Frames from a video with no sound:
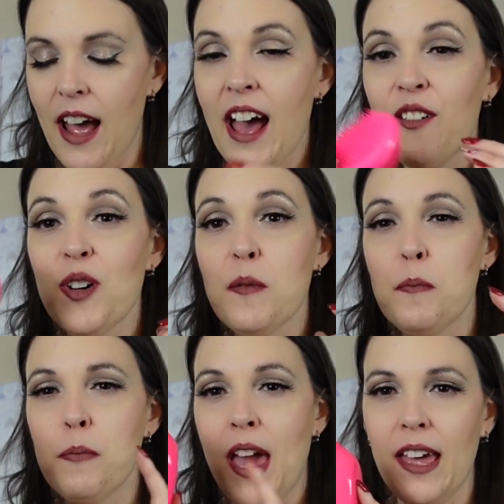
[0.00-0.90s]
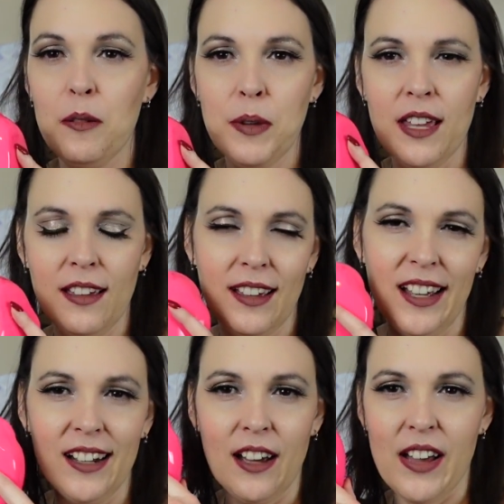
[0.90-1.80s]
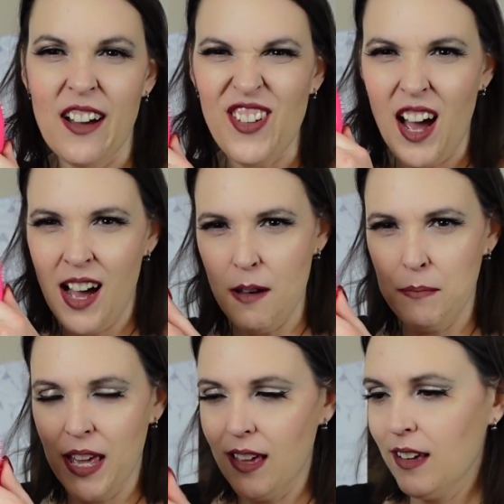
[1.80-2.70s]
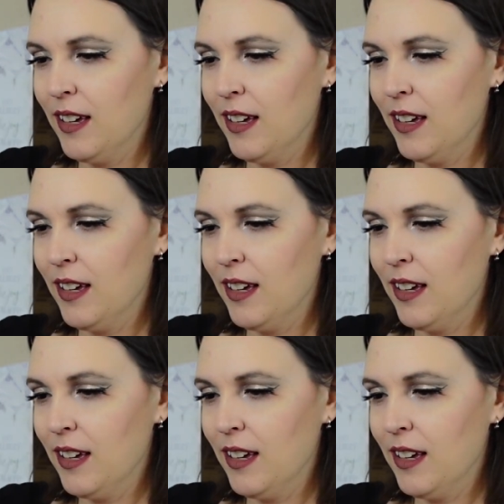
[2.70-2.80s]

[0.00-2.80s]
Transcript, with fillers: I have a pale pink and now I have a hot pink.